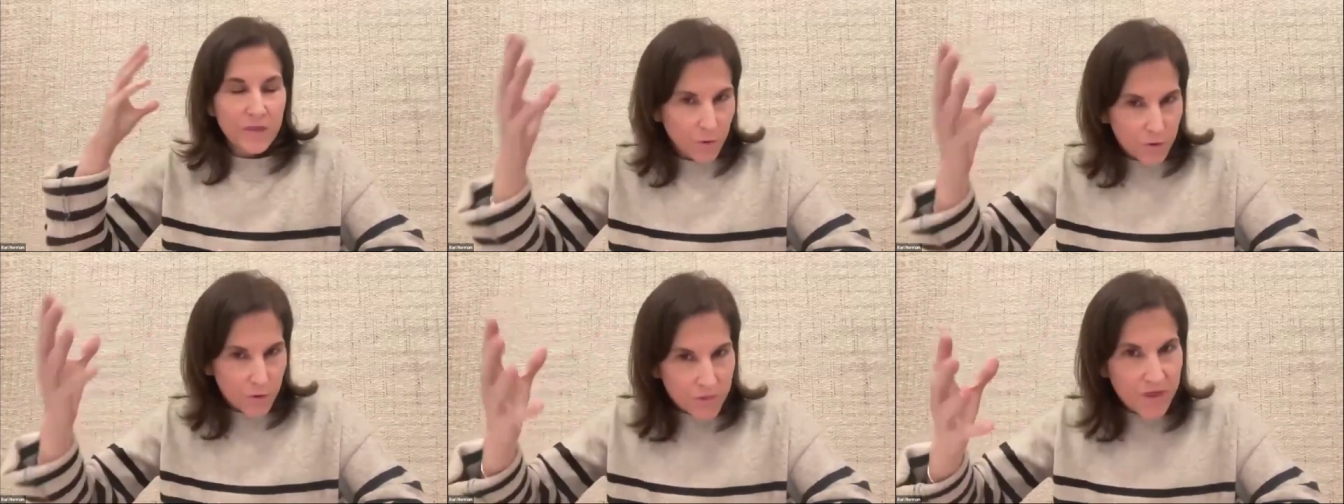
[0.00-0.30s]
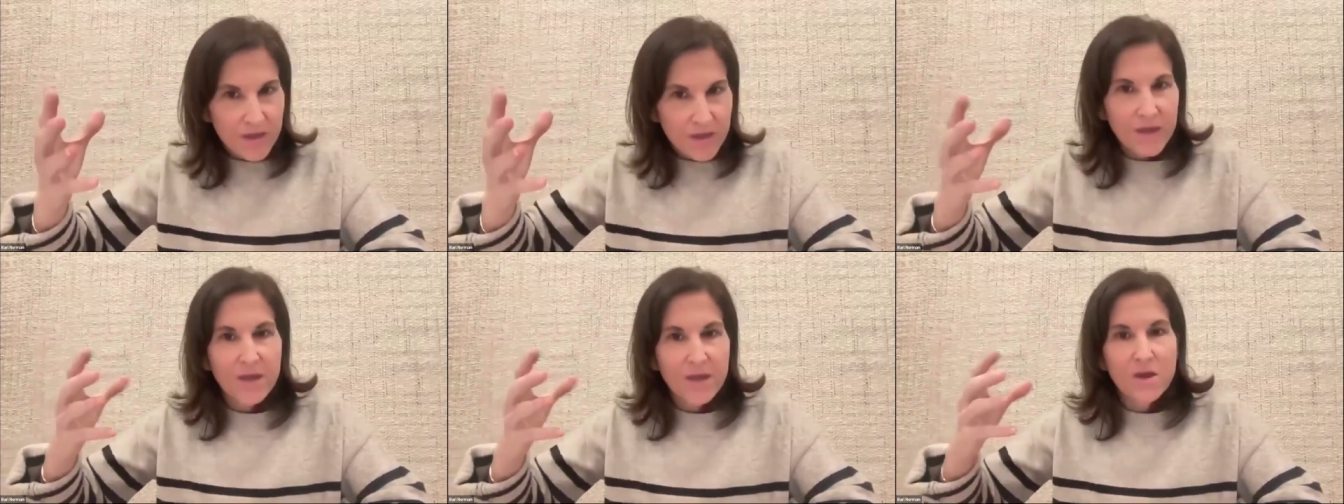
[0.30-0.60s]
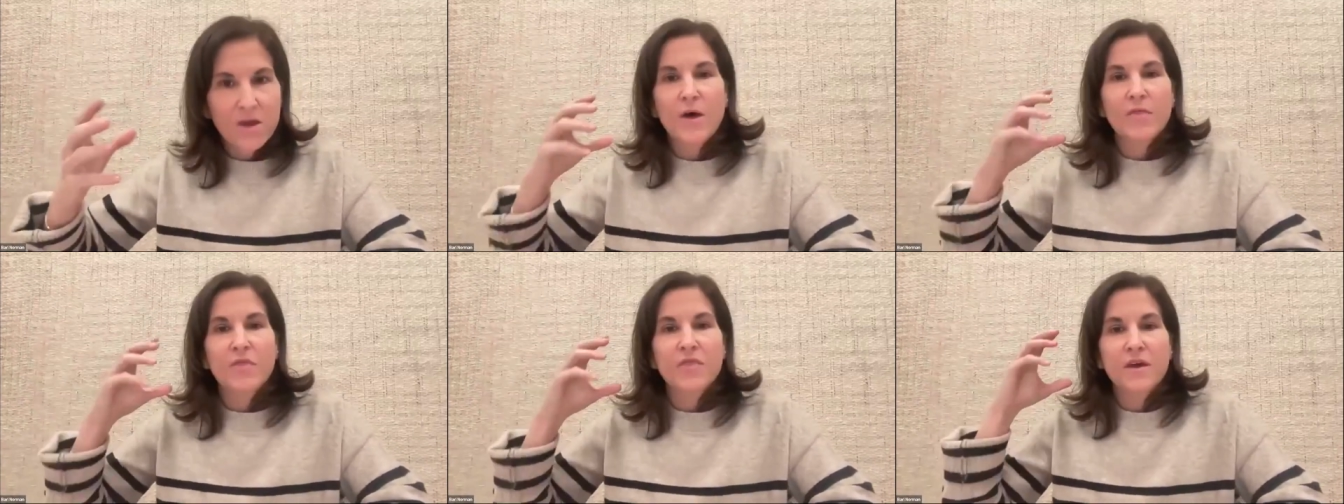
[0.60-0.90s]
we're thinking
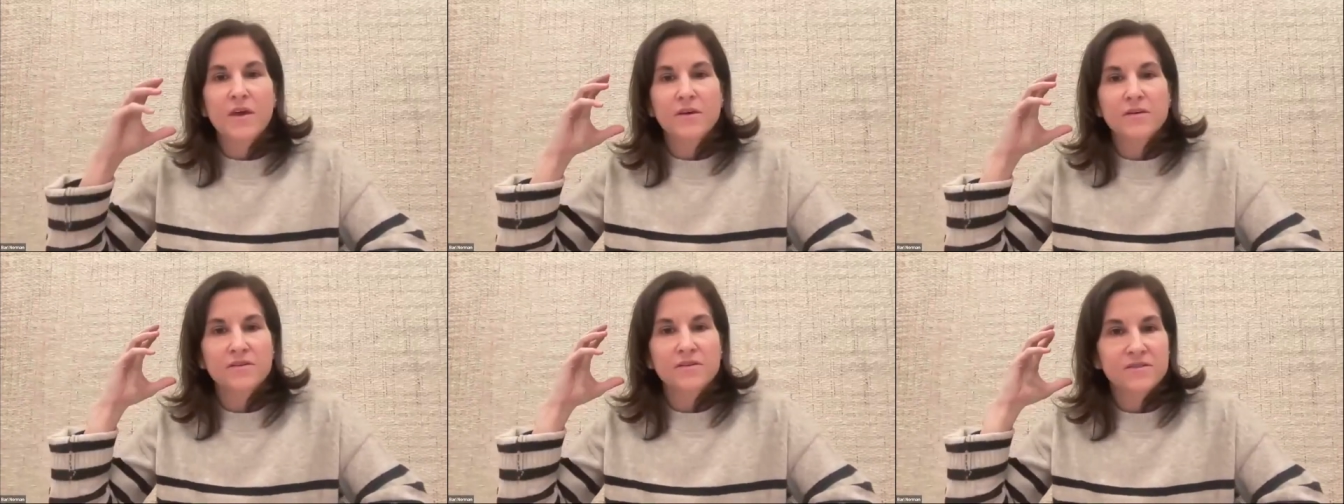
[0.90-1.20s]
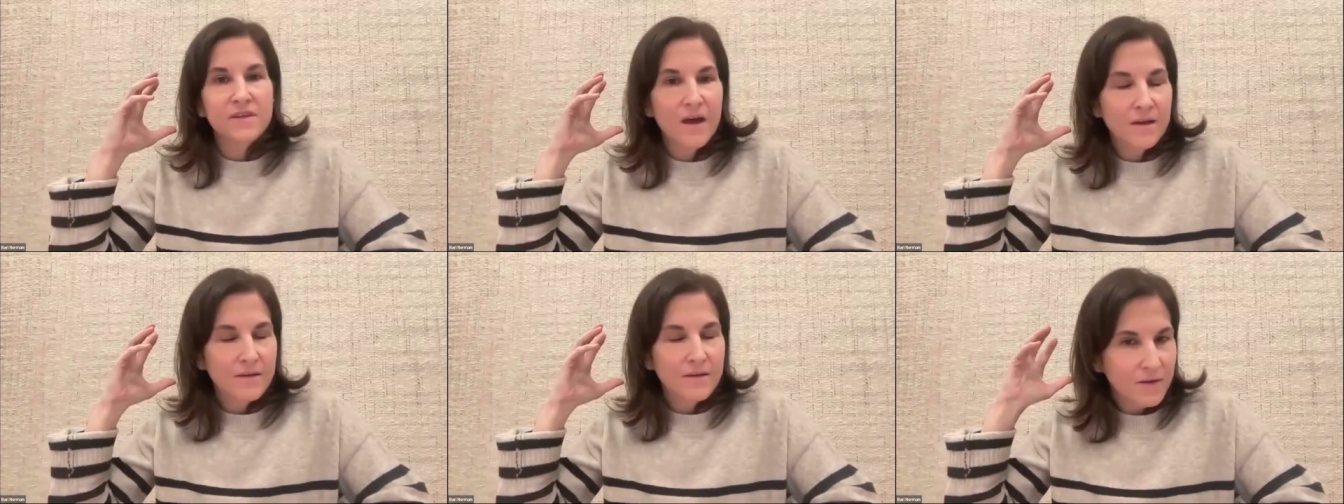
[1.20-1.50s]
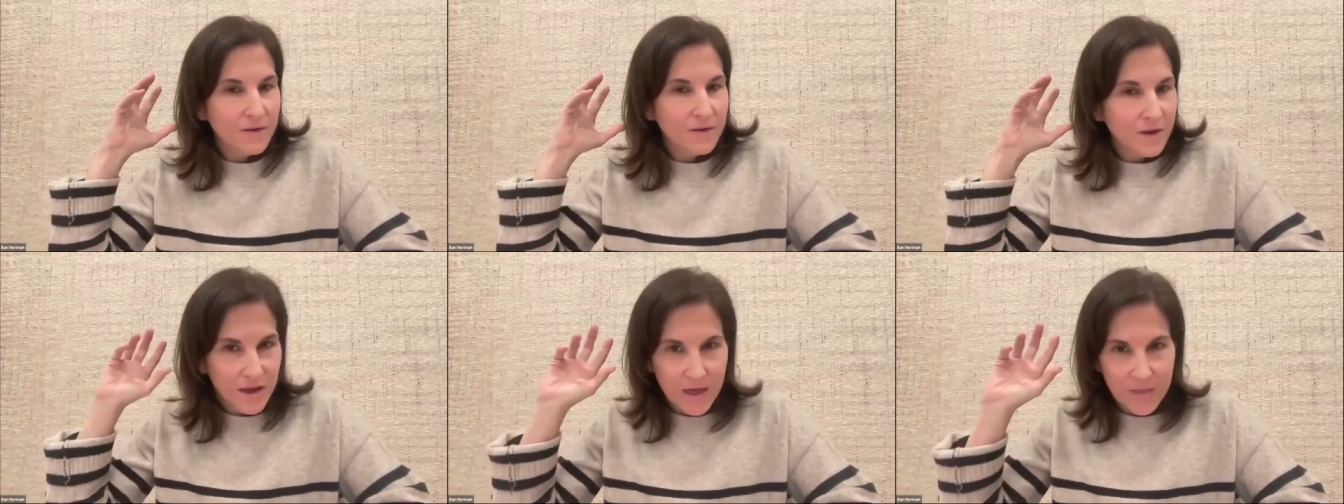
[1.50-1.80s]
about things, that
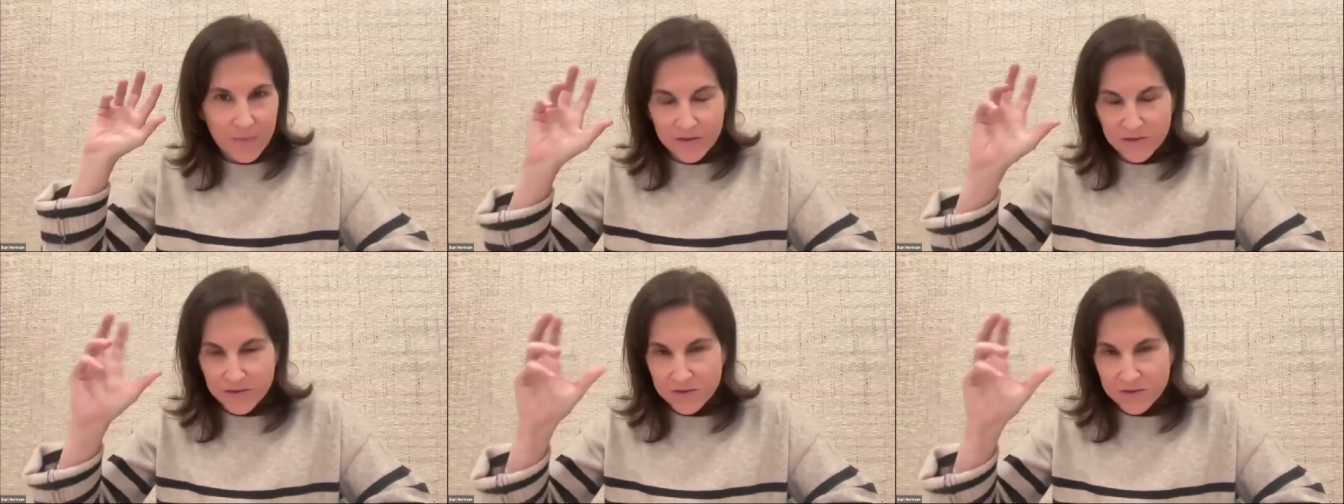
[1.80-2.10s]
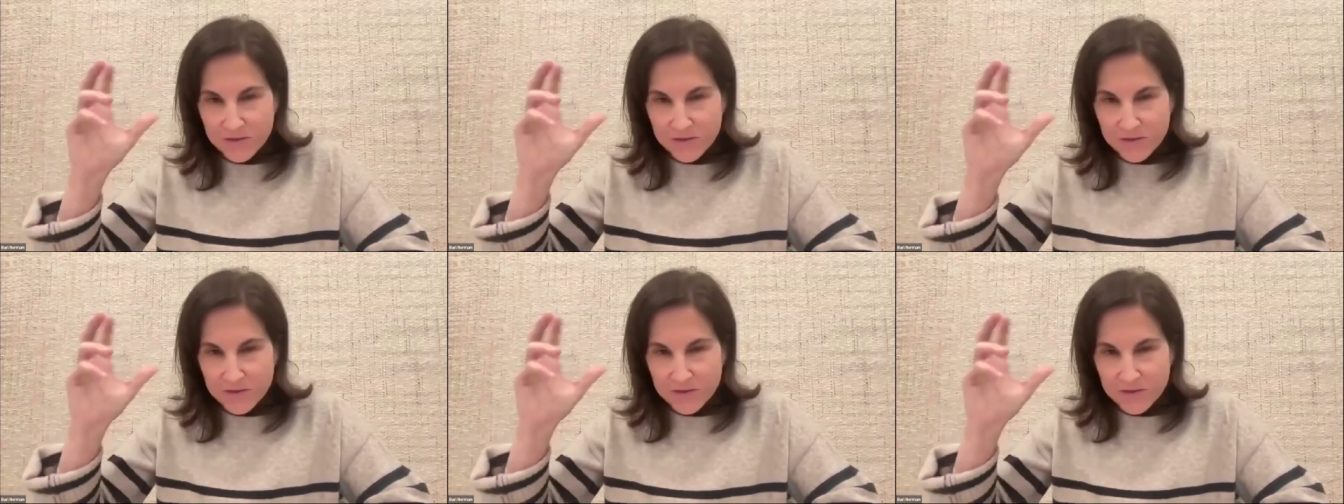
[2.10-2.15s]
again,